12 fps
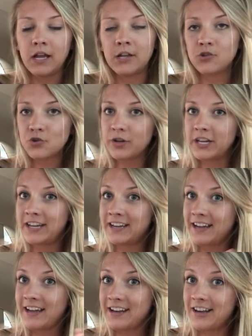
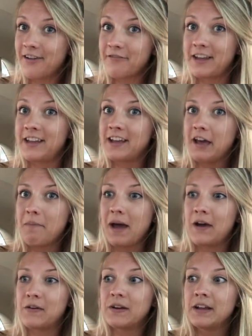enjoying and loving
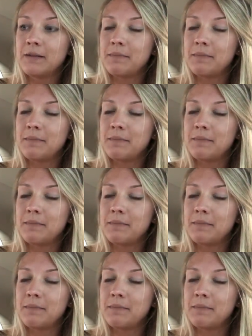about